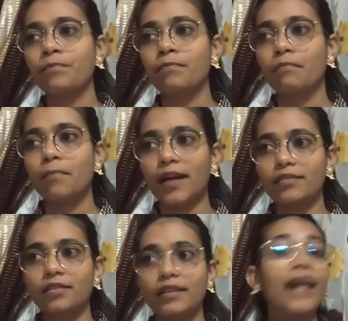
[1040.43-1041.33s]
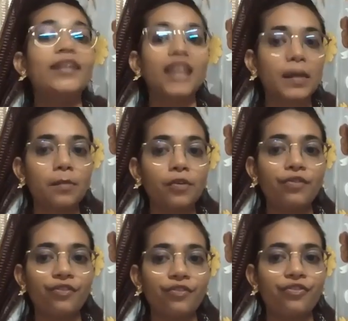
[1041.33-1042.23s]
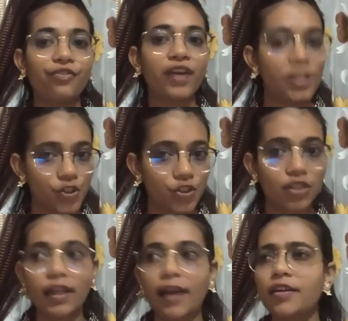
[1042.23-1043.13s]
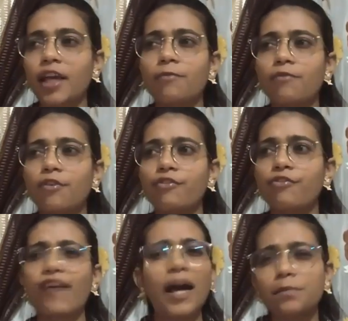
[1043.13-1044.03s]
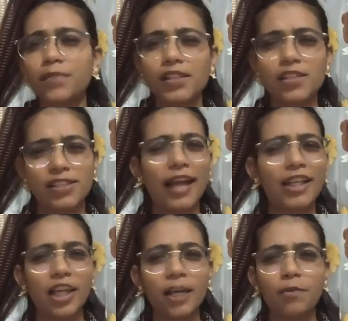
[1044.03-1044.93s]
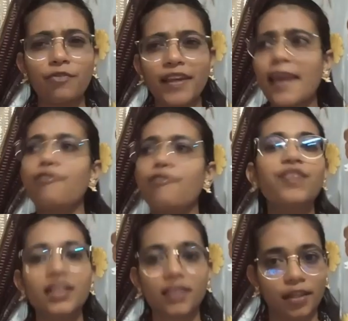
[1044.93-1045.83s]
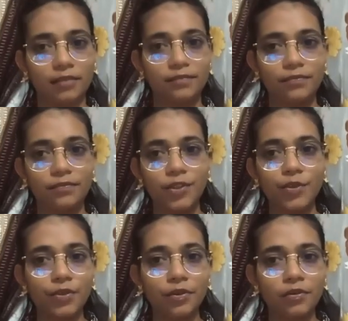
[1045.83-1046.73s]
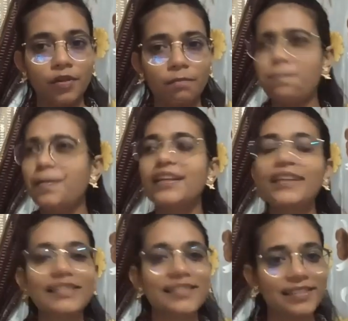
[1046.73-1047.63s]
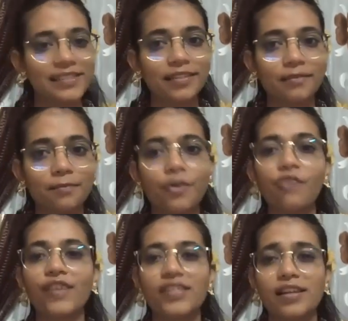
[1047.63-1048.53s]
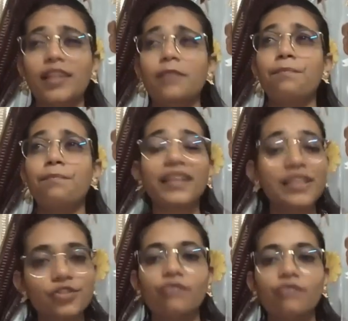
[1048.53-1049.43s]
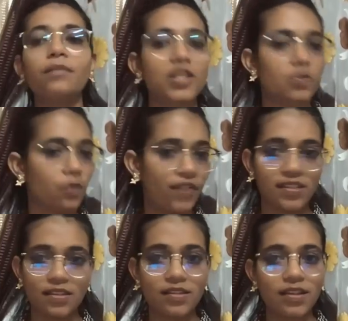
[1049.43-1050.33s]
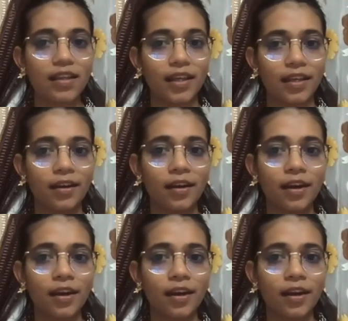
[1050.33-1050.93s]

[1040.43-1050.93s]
But that type of culture, that type of ambience, that type of like everything, biggest professor, like the biggest of the biggest professors are there.